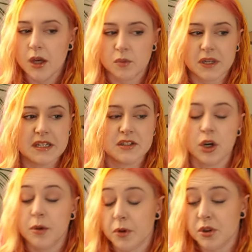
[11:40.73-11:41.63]
when he's
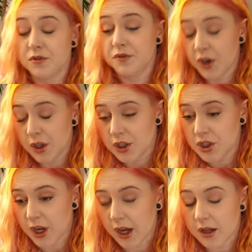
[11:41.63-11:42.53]
up on the
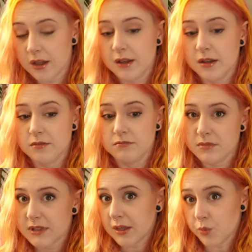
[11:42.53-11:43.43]
furniture,
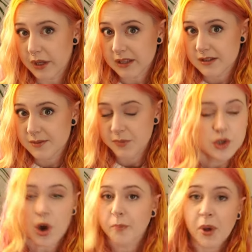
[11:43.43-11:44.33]
he wheezes.
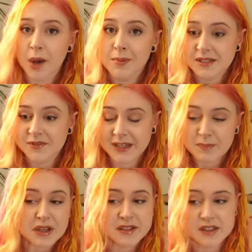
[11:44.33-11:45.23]
Not purposefully,
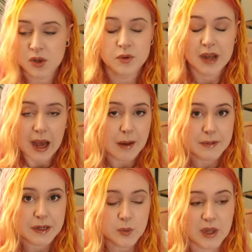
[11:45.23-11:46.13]
because it's only
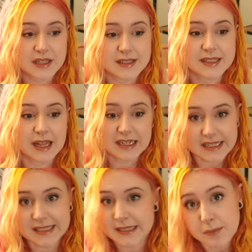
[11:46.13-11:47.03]
happening when he's
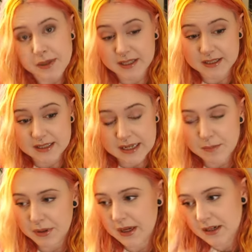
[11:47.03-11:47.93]
like deep in
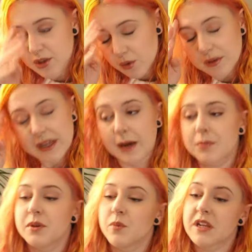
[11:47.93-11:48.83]
sleep, and it's only
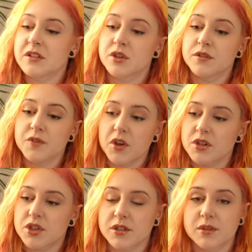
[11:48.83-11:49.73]
happening when he's on the
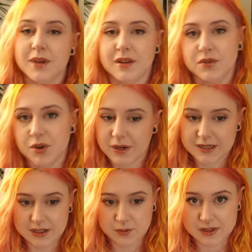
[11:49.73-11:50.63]
furniture, so we have no
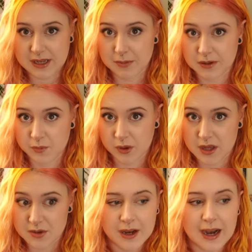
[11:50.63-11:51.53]
idea what's happening with
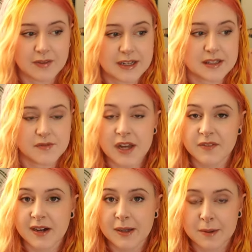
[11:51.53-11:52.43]
it. I've asked the vet
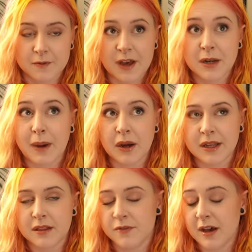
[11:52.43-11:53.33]
about
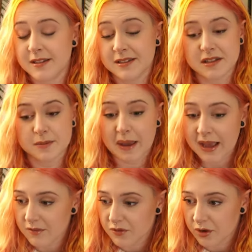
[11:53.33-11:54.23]
it. The vet says it's
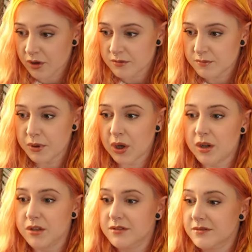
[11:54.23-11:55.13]
behavioral, but